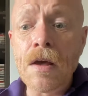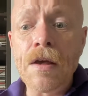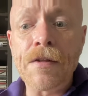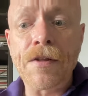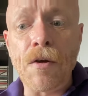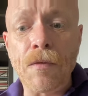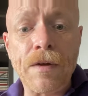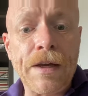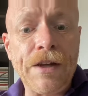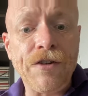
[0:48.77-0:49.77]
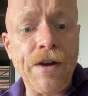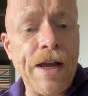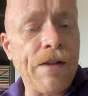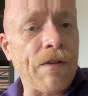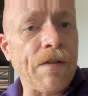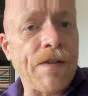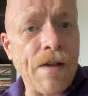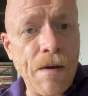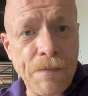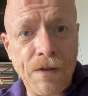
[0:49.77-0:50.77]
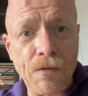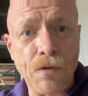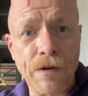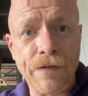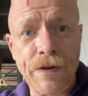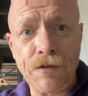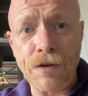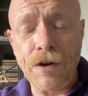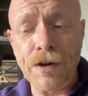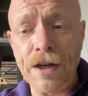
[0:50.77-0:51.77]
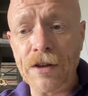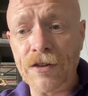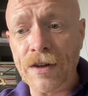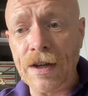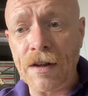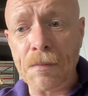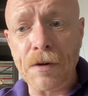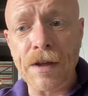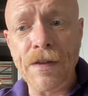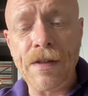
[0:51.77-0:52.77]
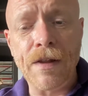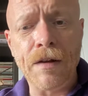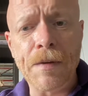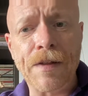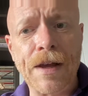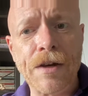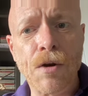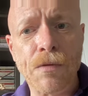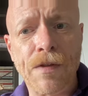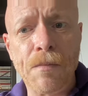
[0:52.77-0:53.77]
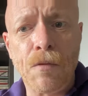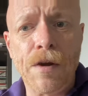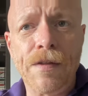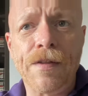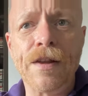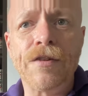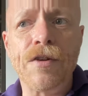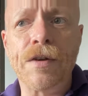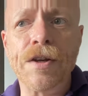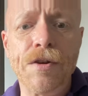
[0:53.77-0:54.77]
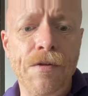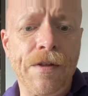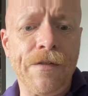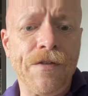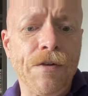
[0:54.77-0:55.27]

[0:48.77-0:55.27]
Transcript: So get your hands on some sort of intro to audiology textbook. In the syllabus, I note some ones that you can use if you